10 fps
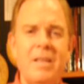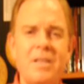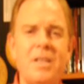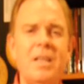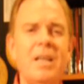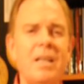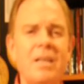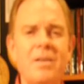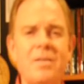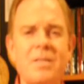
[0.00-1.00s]
So this
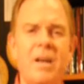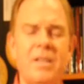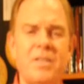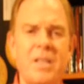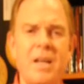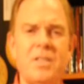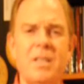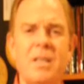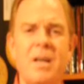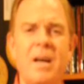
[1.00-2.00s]
concludes our
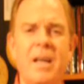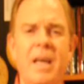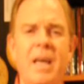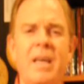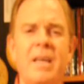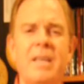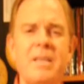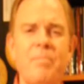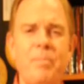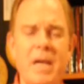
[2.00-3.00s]
discussion on a
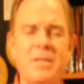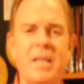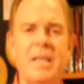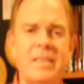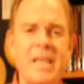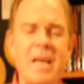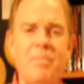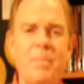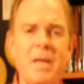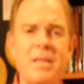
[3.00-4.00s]
basic
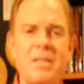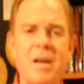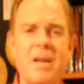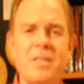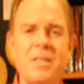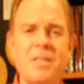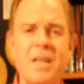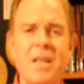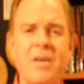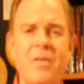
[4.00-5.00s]
10-piece Carson
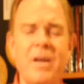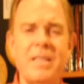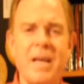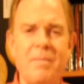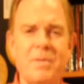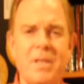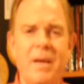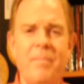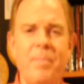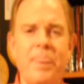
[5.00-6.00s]
City coin
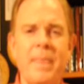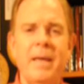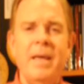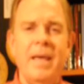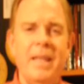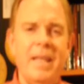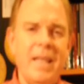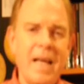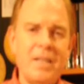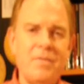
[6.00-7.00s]
typeset. In the
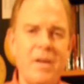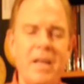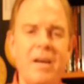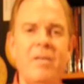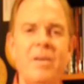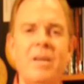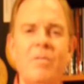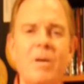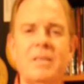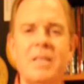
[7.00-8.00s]
next video
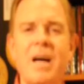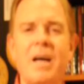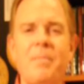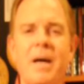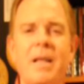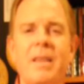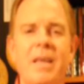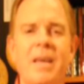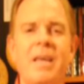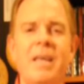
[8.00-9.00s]
we'll talk about
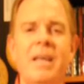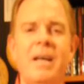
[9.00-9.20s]
the